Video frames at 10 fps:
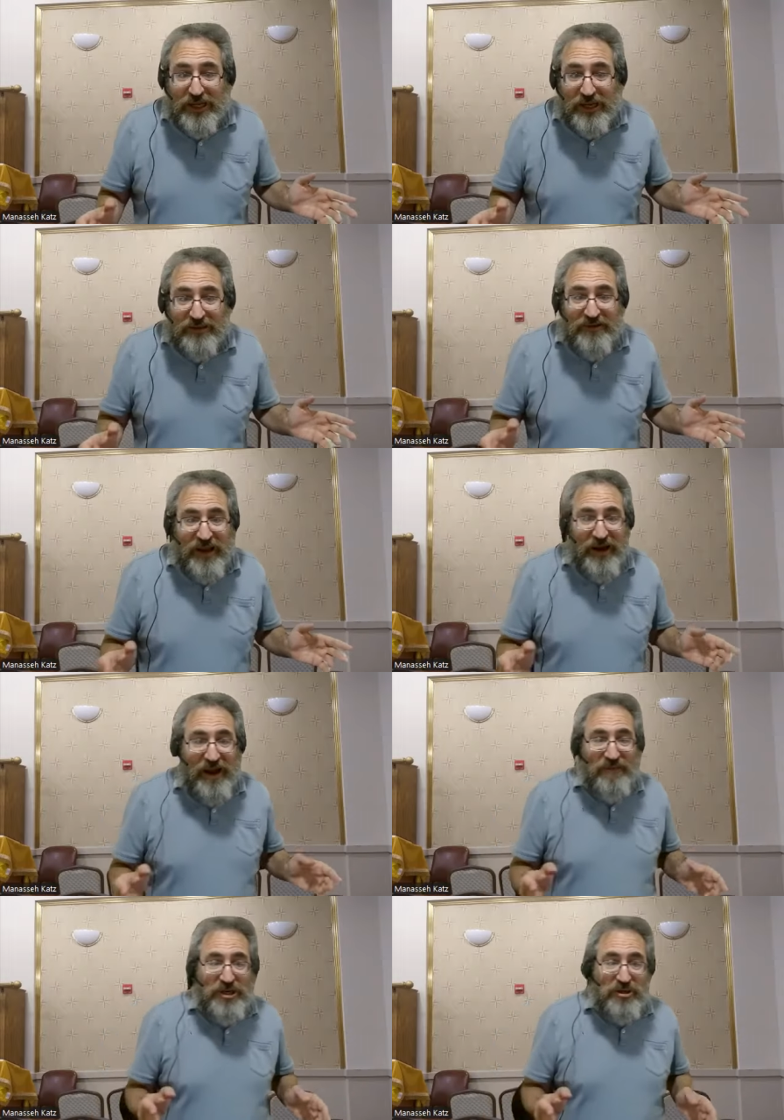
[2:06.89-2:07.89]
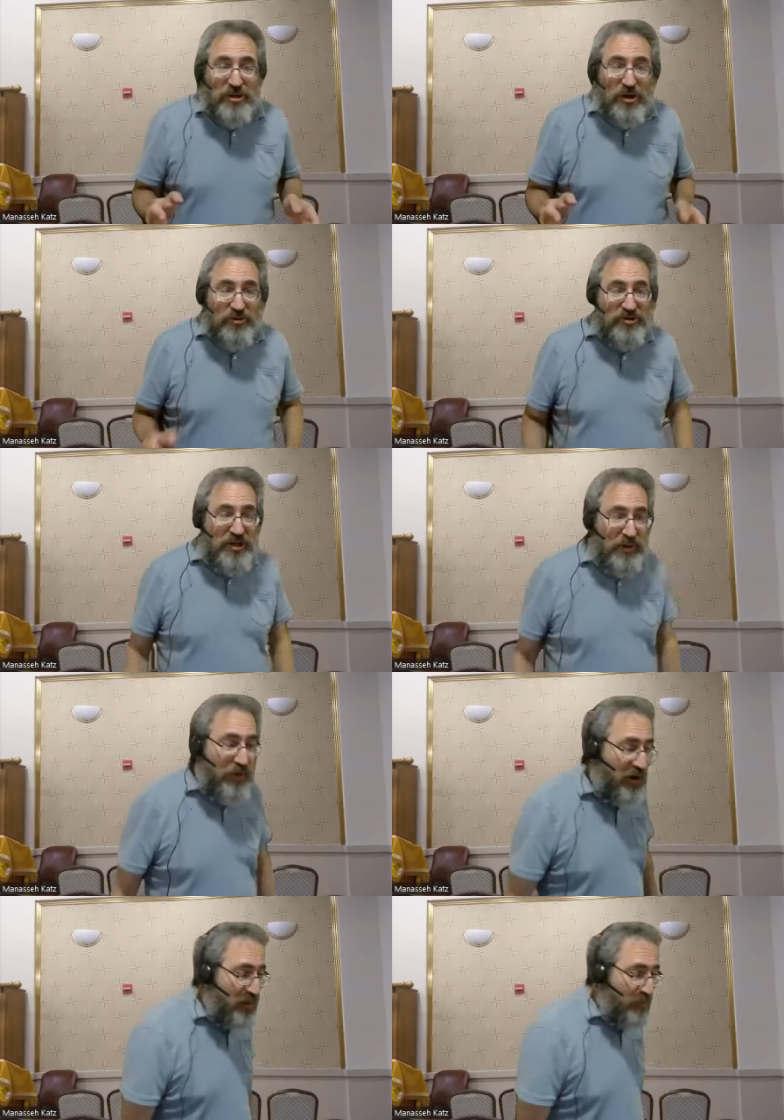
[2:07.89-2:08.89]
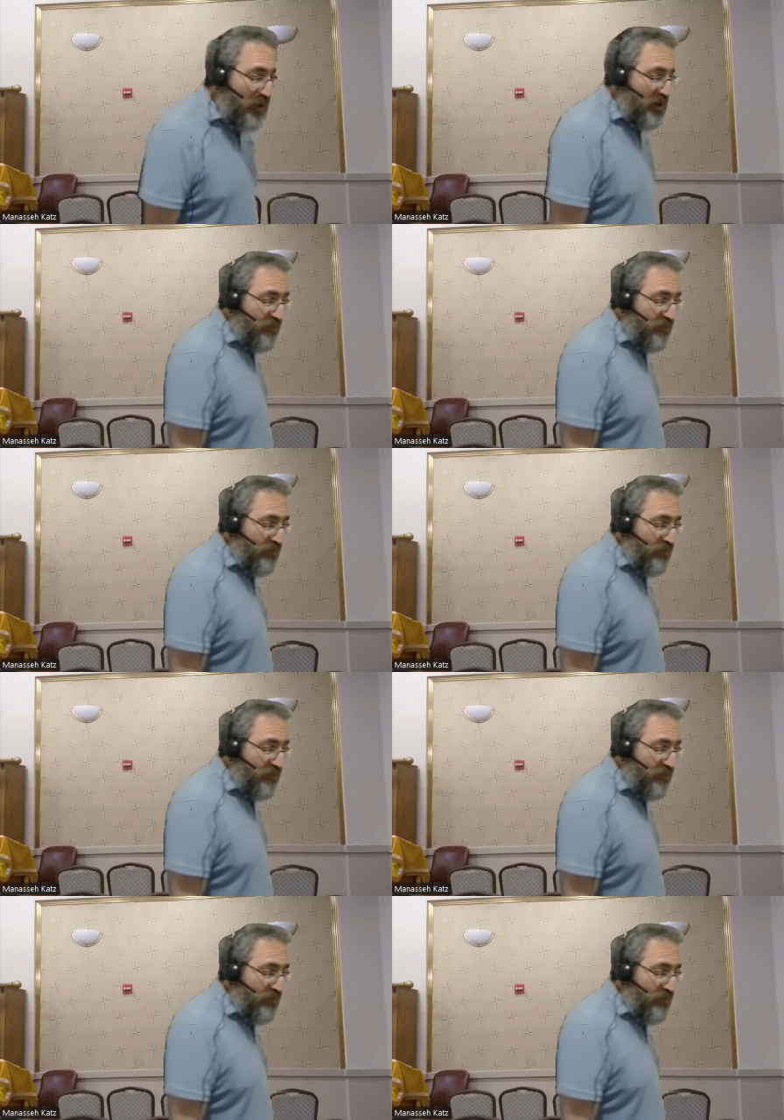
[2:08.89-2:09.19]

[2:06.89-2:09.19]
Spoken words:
instead of having to go somewhere to pick